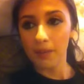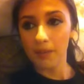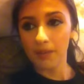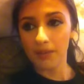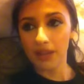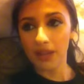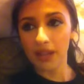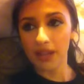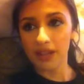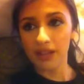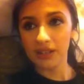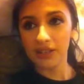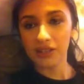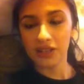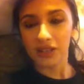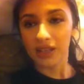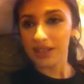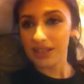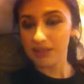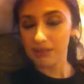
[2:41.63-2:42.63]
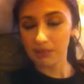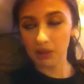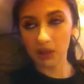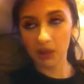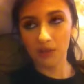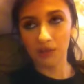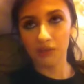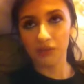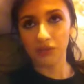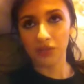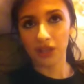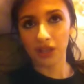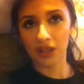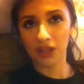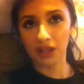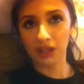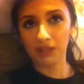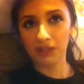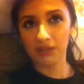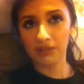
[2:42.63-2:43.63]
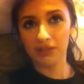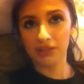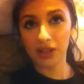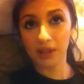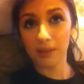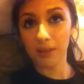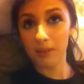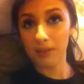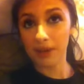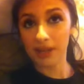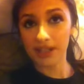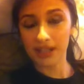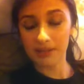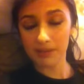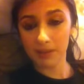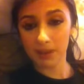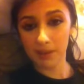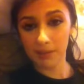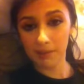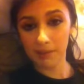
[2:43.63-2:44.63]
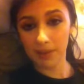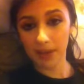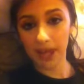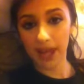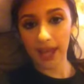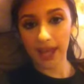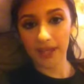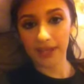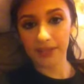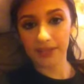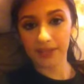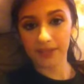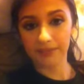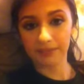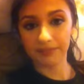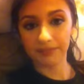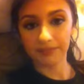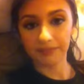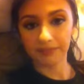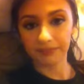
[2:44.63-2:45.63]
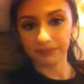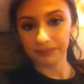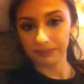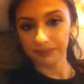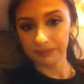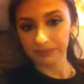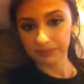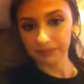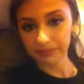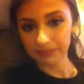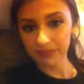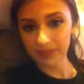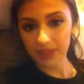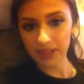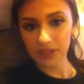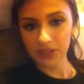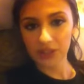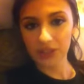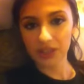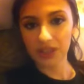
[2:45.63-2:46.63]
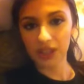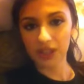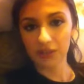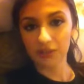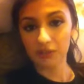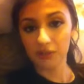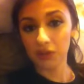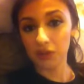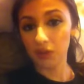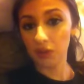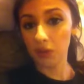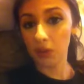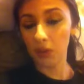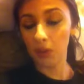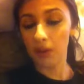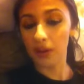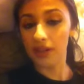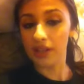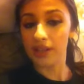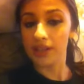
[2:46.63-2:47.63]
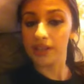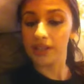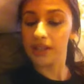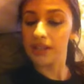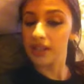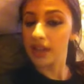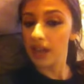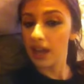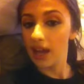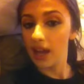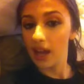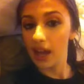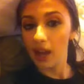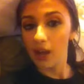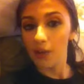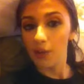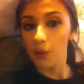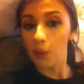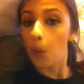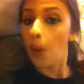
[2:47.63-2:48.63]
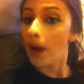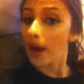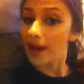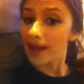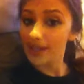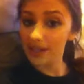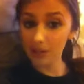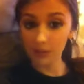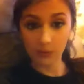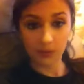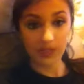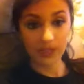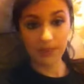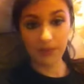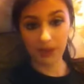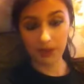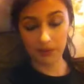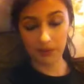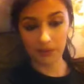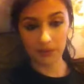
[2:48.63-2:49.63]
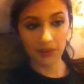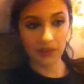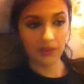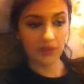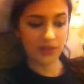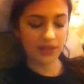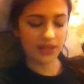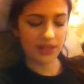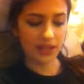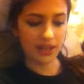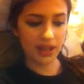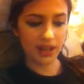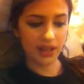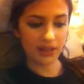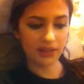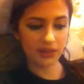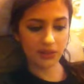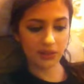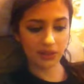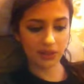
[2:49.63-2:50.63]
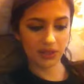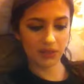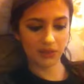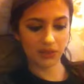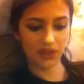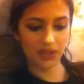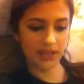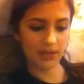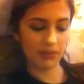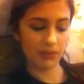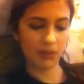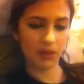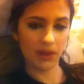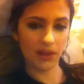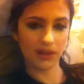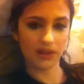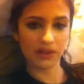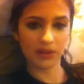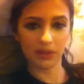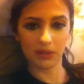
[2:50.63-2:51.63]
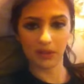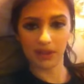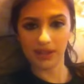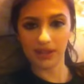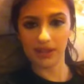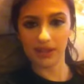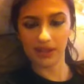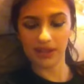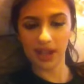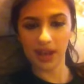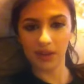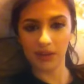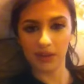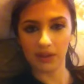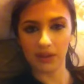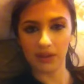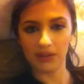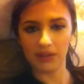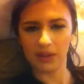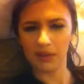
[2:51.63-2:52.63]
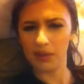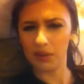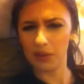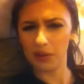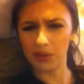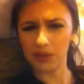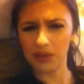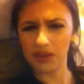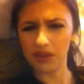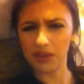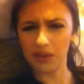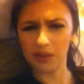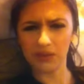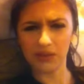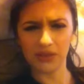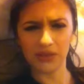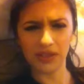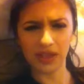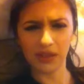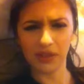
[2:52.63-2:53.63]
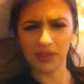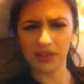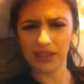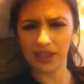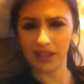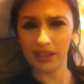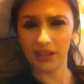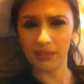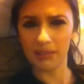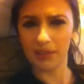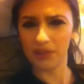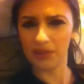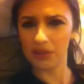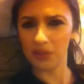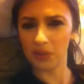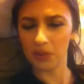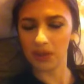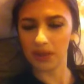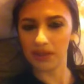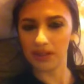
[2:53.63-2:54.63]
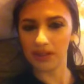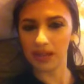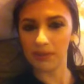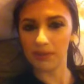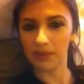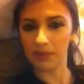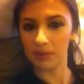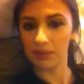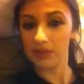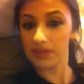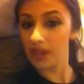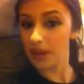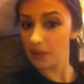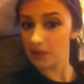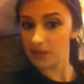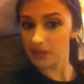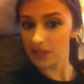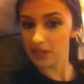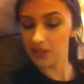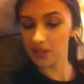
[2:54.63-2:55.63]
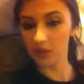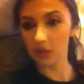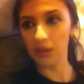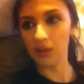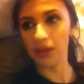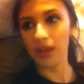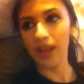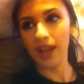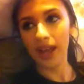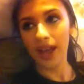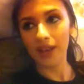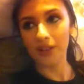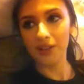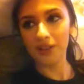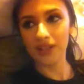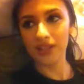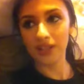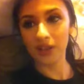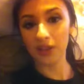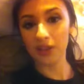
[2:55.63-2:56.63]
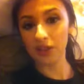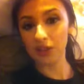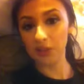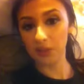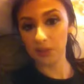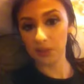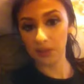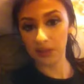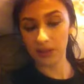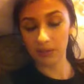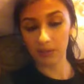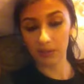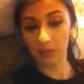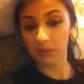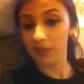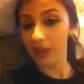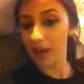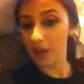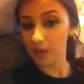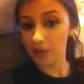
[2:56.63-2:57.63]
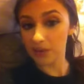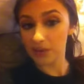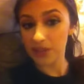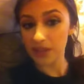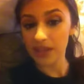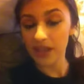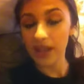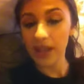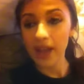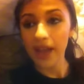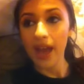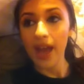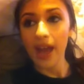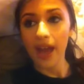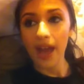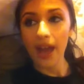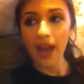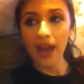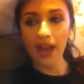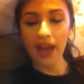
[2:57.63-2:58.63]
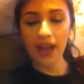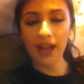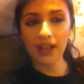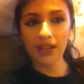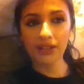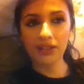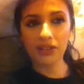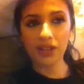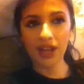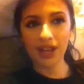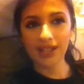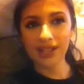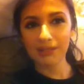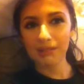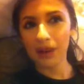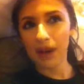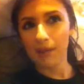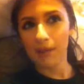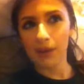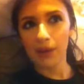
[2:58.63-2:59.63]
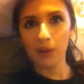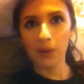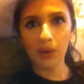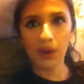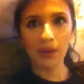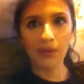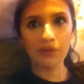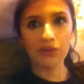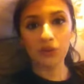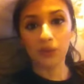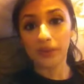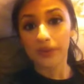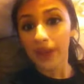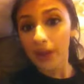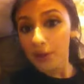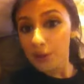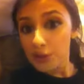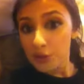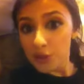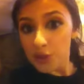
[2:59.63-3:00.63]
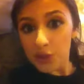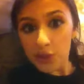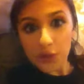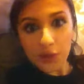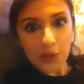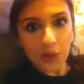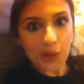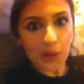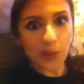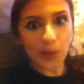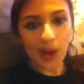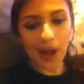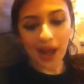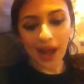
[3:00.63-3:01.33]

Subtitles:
But then she lets him go from jail, and Gemma picks him up, and she said that the funeral was quiet and respectful, and you see a headstone. It's a really small headstone. It says Tara Knowles, or Tara Tella, I'm not sure what it said, but it was Tara's headstone, and you see Unser putting blue flowers. And Jack's like, Mom, I don't know what I would do without you.